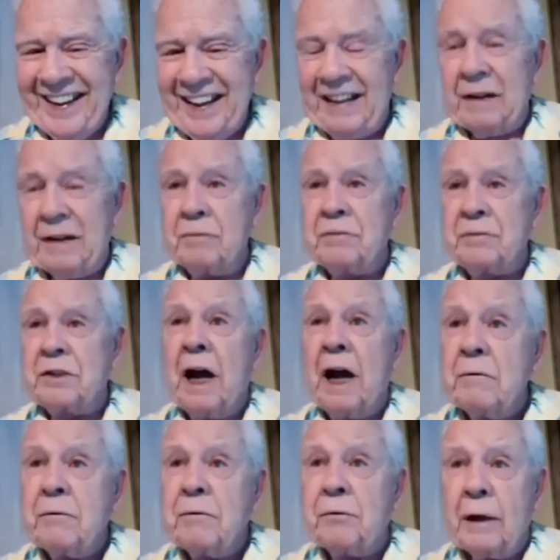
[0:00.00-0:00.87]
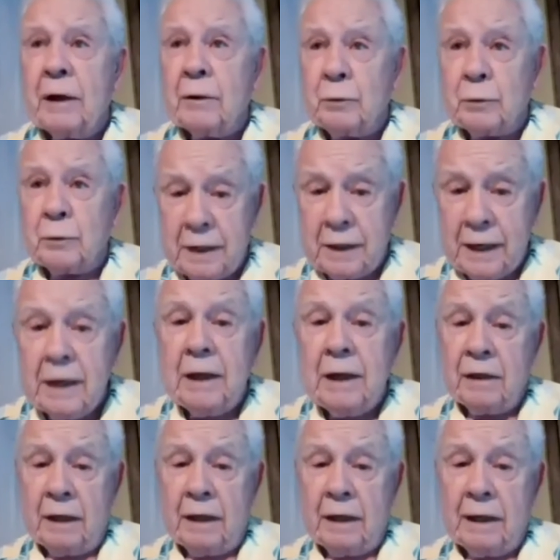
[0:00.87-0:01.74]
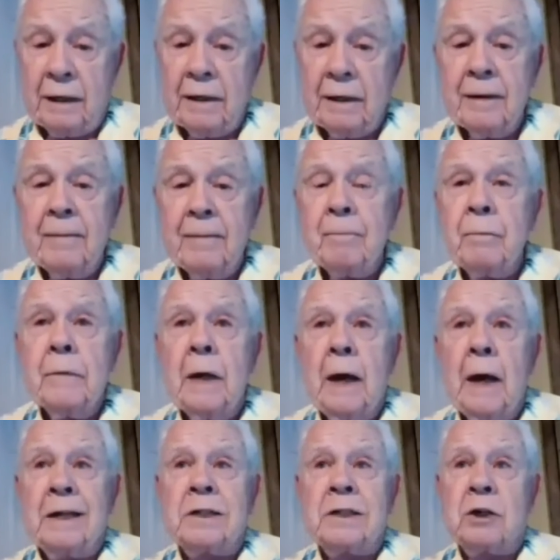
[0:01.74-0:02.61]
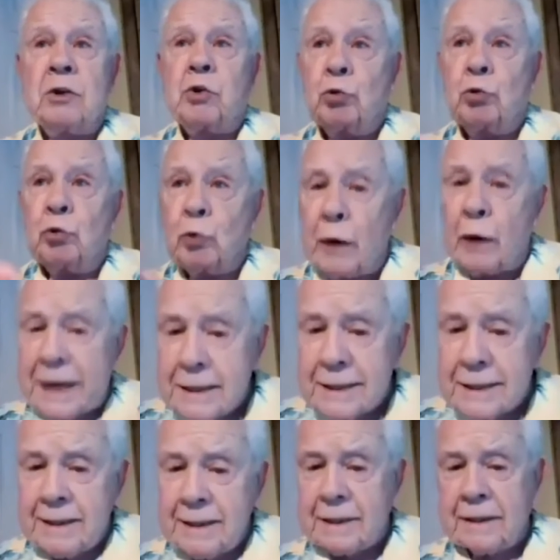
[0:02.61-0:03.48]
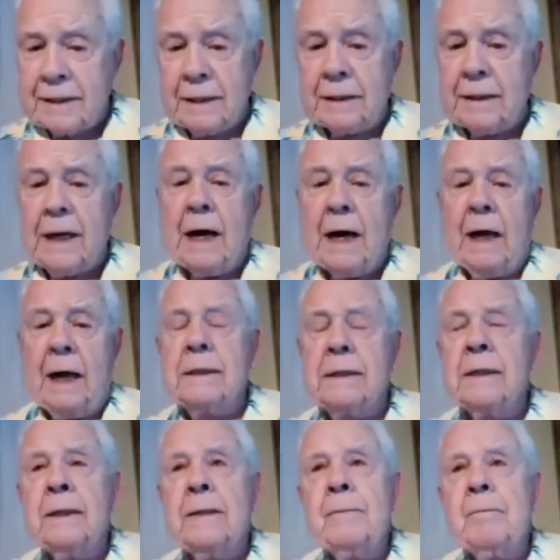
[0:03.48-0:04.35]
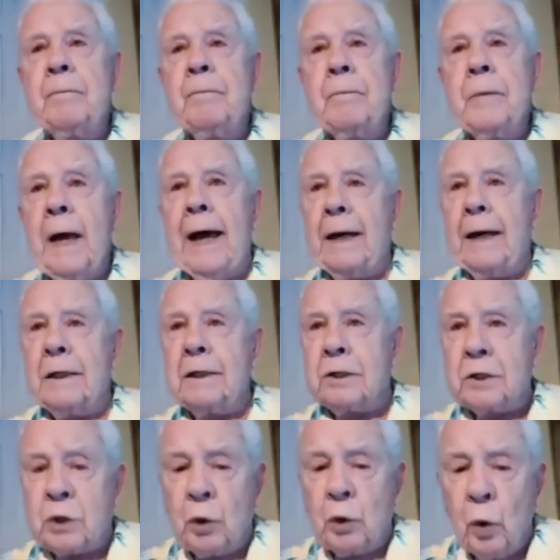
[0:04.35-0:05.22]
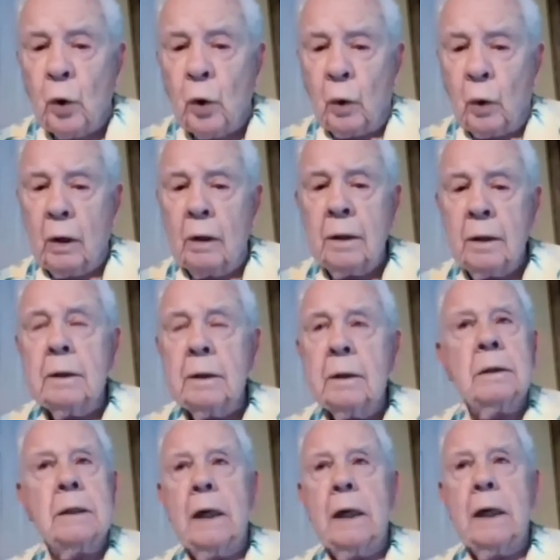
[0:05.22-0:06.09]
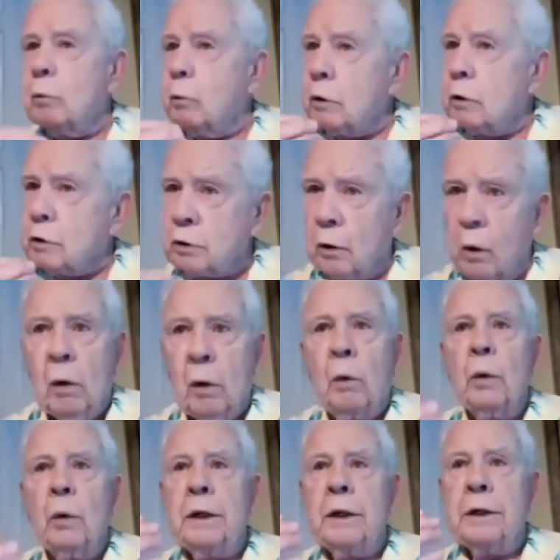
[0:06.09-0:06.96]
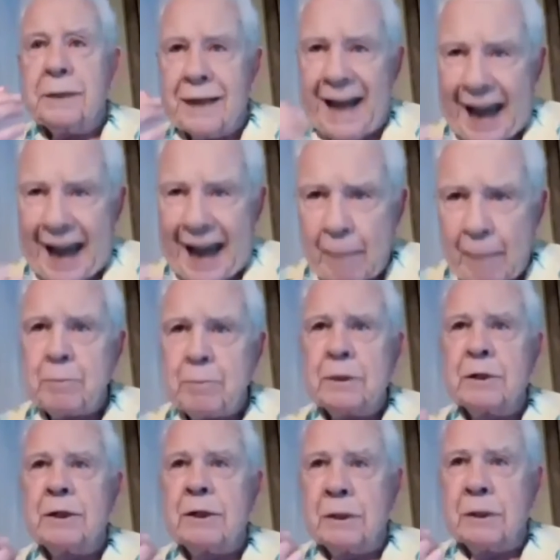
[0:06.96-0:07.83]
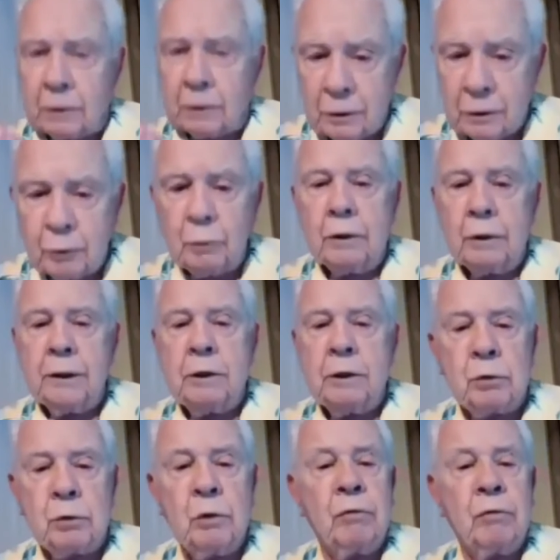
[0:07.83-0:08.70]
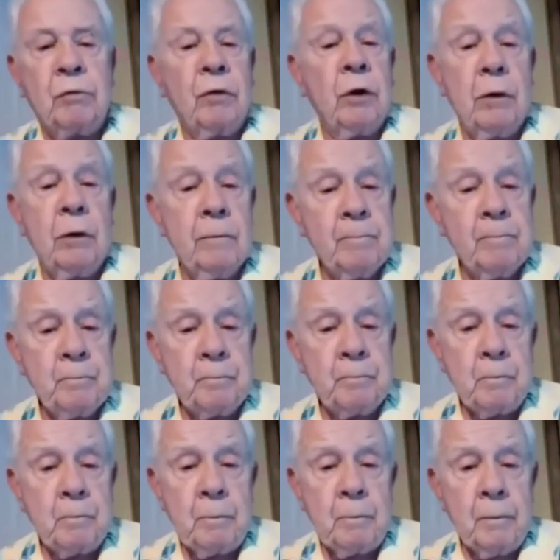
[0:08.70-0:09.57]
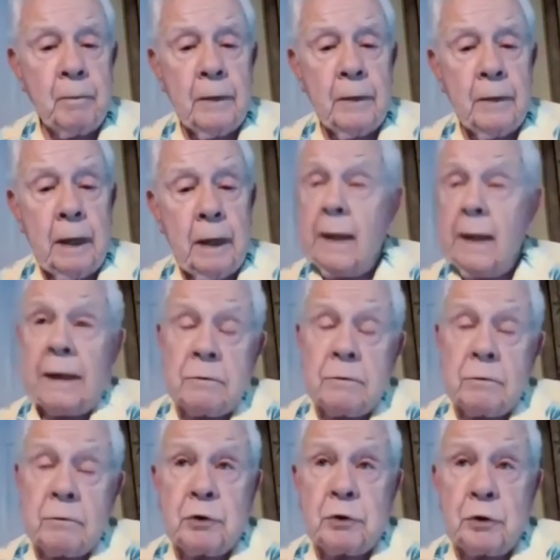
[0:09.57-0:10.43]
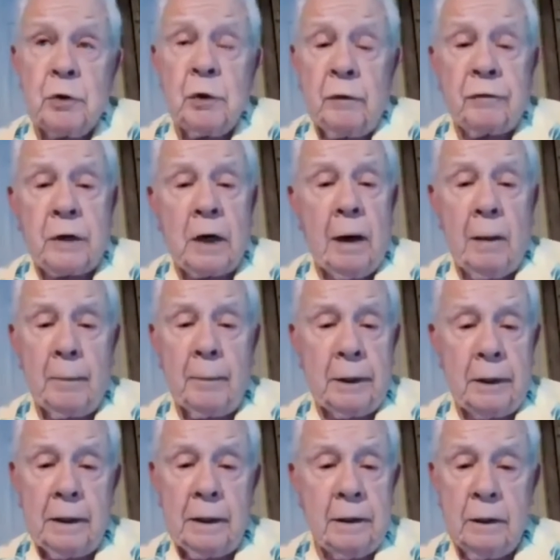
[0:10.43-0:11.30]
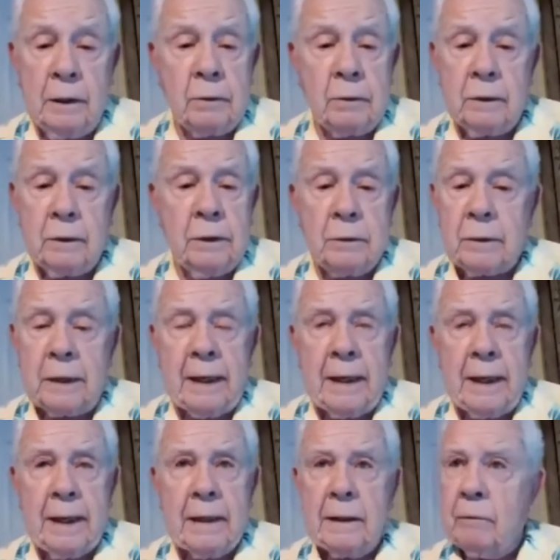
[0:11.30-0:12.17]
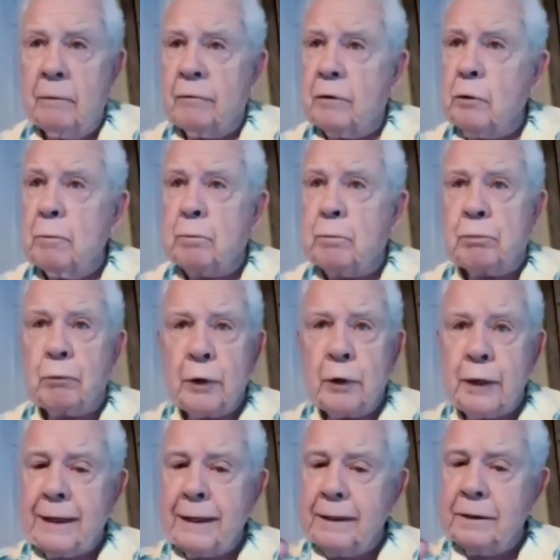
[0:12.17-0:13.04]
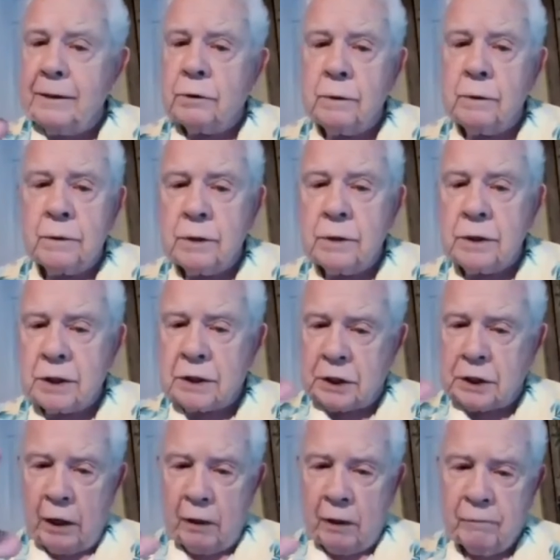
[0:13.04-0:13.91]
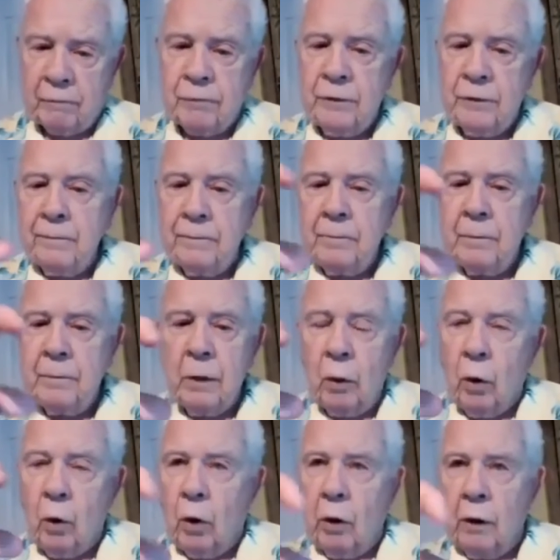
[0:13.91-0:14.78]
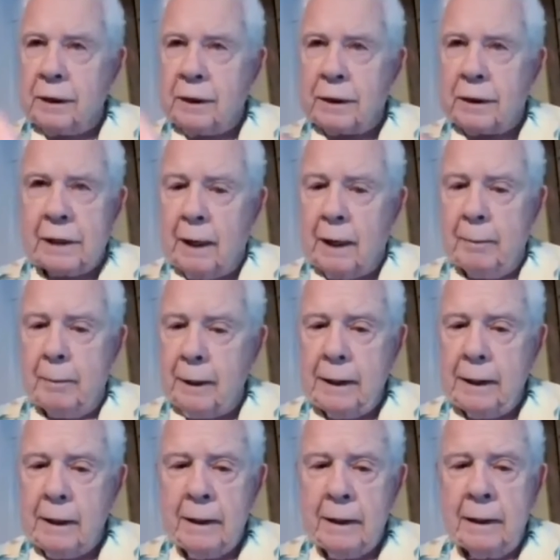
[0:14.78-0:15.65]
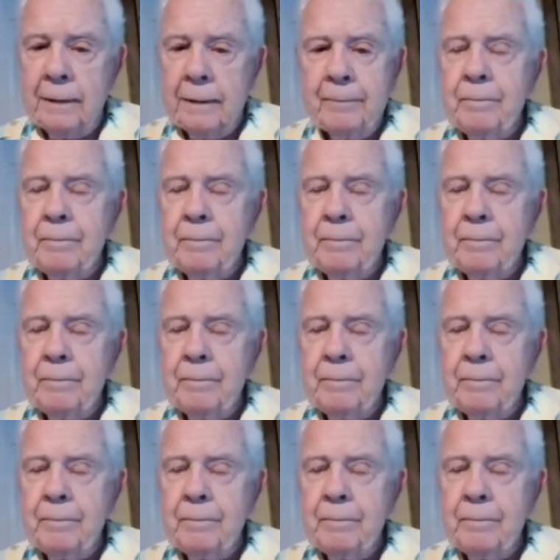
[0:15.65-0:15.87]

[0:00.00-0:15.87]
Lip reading: And if Seinfeld was anything, as crazy as it got, at its core, it was always absolutely truthful. And that's true of comedy. You can't, if you bring stuff onto comedy,